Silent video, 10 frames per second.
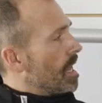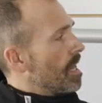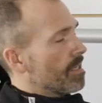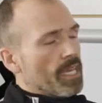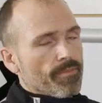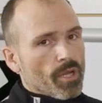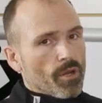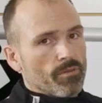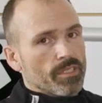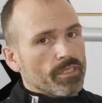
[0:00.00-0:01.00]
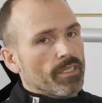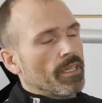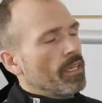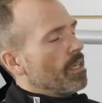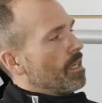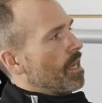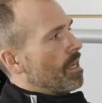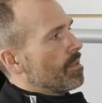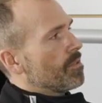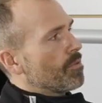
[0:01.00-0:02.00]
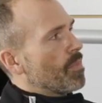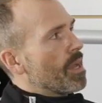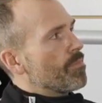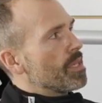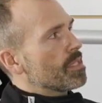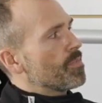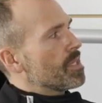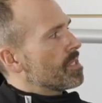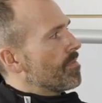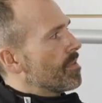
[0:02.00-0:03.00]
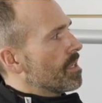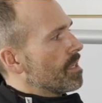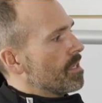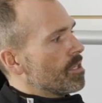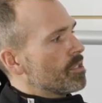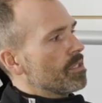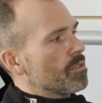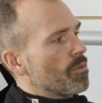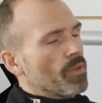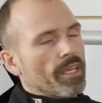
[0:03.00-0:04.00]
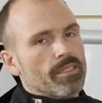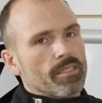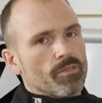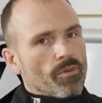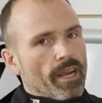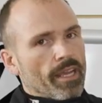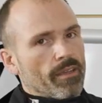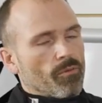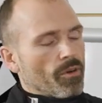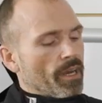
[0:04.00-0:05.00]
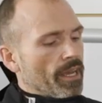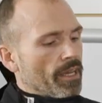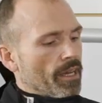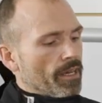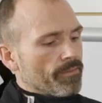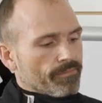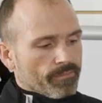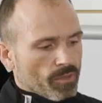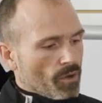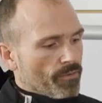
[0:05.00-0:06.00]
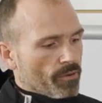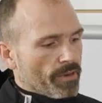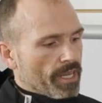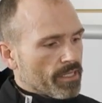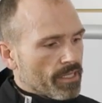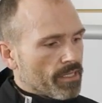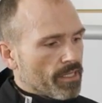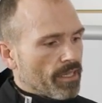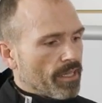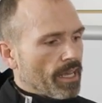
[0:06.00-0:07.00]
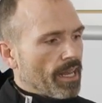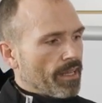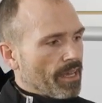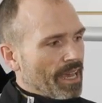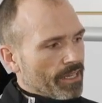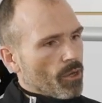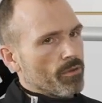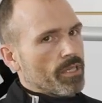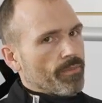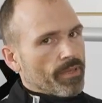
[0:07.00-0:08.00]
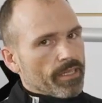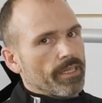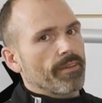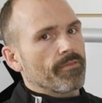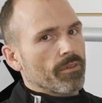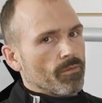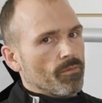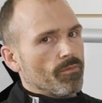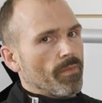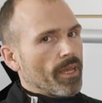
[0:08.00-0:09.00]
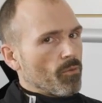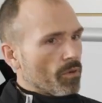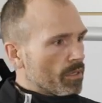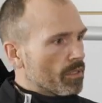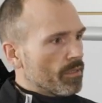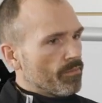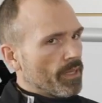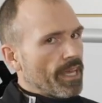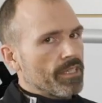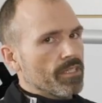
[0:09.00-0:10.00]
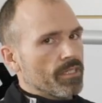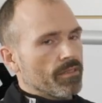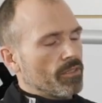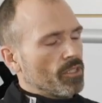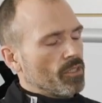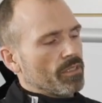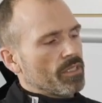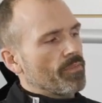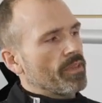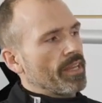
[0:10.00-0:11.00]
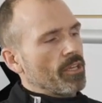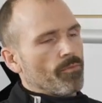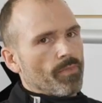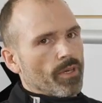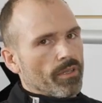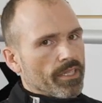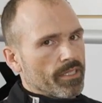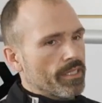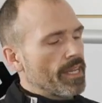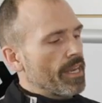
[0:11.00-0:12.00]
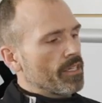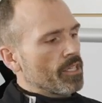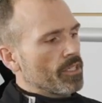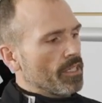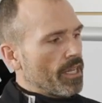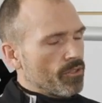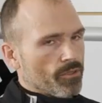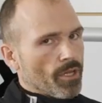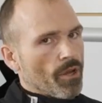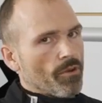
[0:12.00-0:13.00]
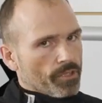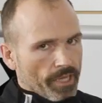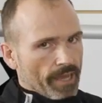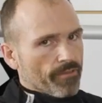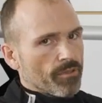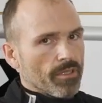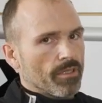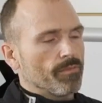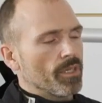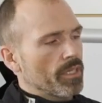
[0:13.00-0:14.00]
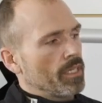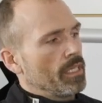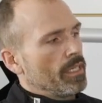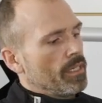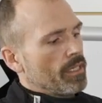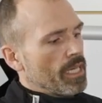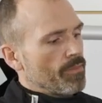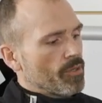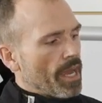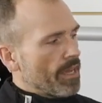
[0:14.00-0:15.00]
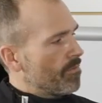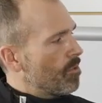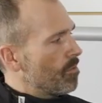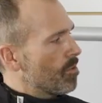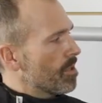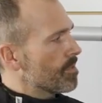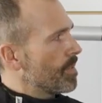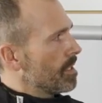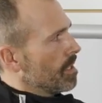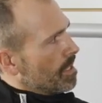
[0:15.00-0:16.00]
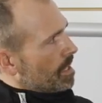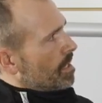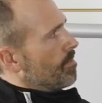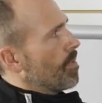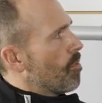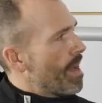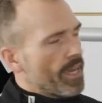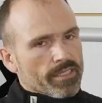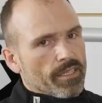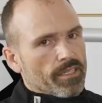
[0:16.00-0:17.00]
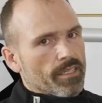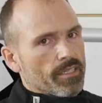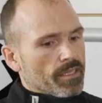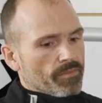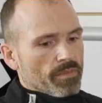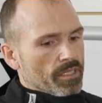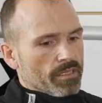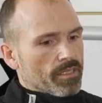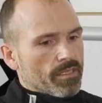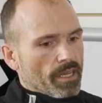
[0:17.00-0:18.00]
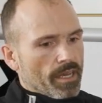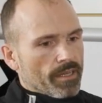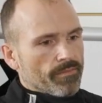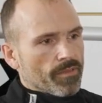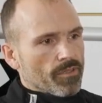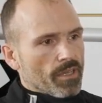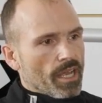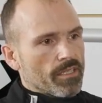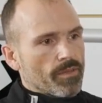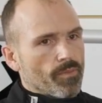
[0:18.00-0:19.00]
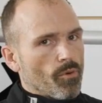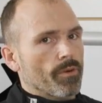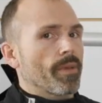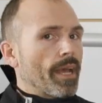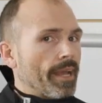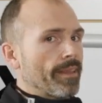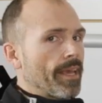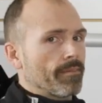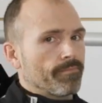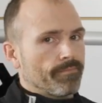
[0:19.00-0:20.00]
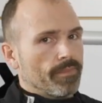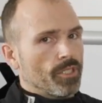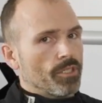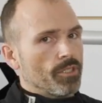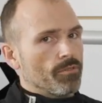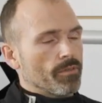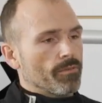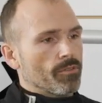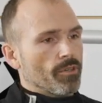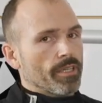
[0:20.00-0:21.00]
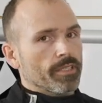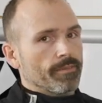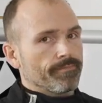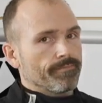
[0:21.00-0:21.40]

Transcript: I'll keep notes. There might be specific conditions or places where I go for races and I know something different might work, but that's just something that you build as a technician as you go, and you have your little book, keep track of what works. But wax to the system, there's a lot of support behind that. You can use it with trust.